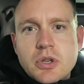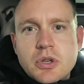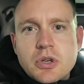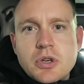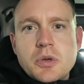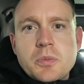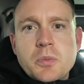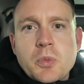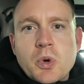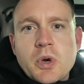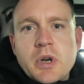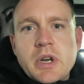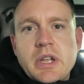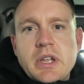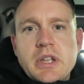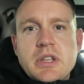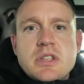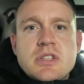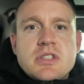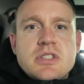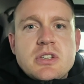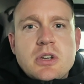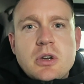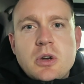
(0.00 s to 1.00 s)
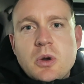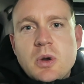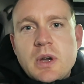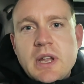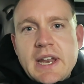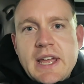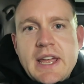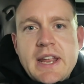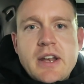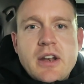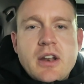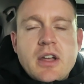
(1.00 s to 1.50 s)
Good morning. So
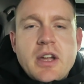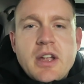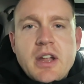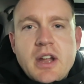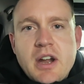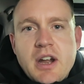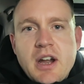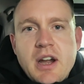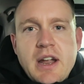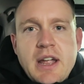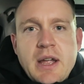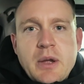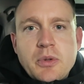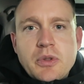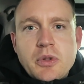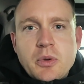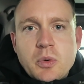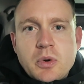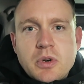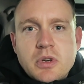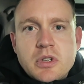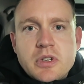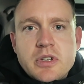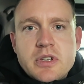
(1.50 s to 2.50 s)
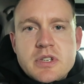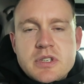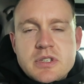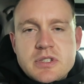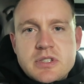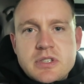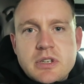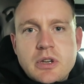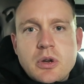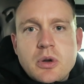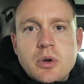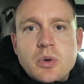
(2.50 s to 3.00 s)
Elaine and I are out in the world.
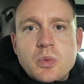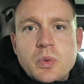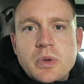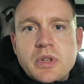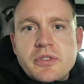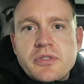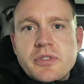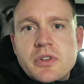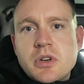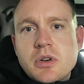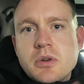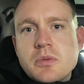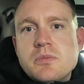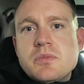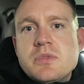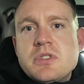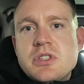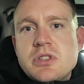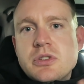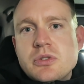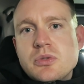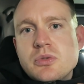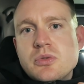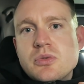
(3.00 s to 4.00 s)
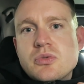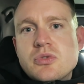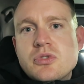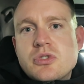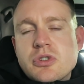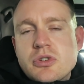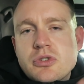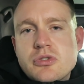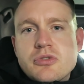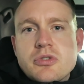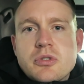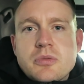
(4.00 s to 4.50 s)
So we've come to
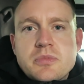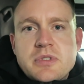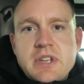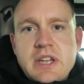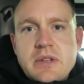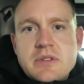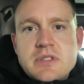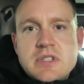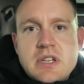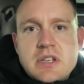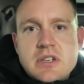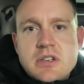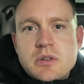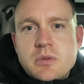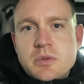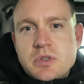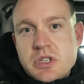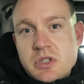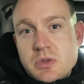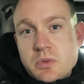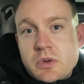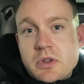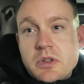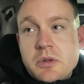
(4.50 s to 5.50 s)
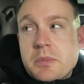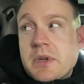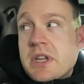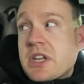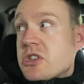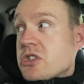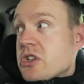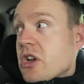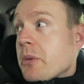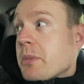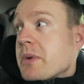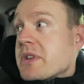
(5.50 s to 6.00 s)
Dundrum Town Centre, which is one of the
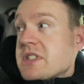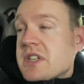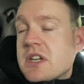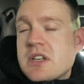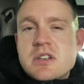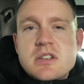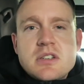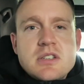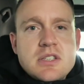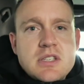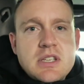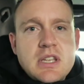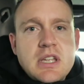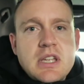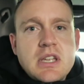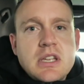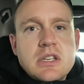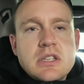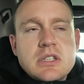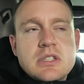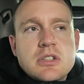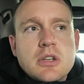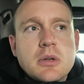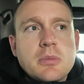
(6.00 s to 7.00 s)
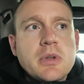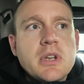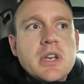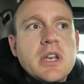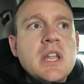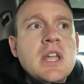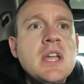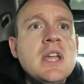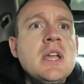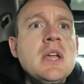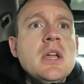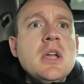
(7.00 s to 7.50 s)
biggest shopping centres in Dublin,
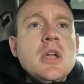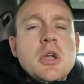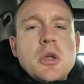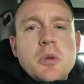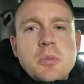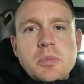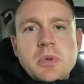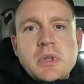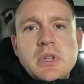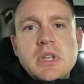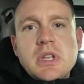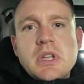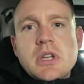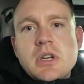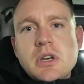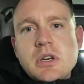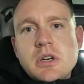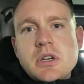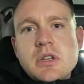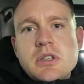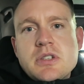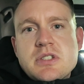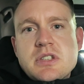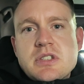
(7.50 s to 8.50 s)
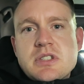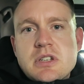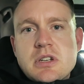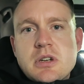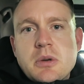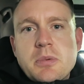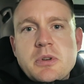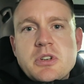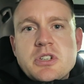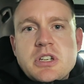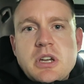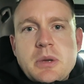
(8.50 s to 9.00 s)
because there's a
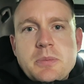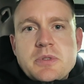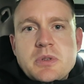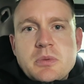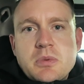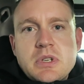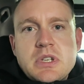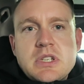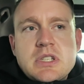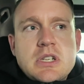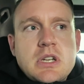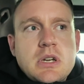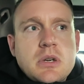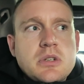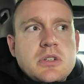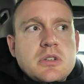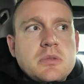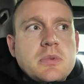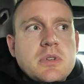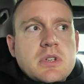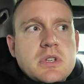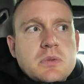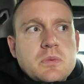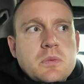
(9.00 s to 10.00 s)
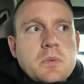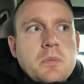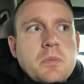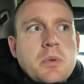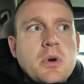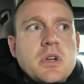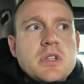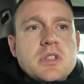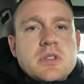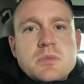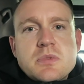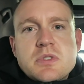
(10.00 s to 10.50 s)
couple of shops that we need to go to because we
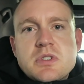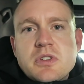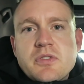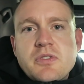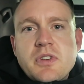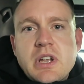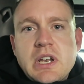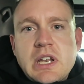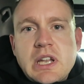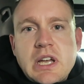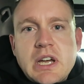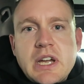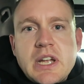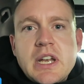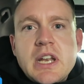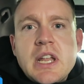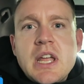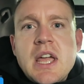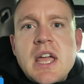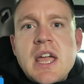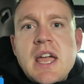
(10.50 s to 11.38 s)
bought some stuff online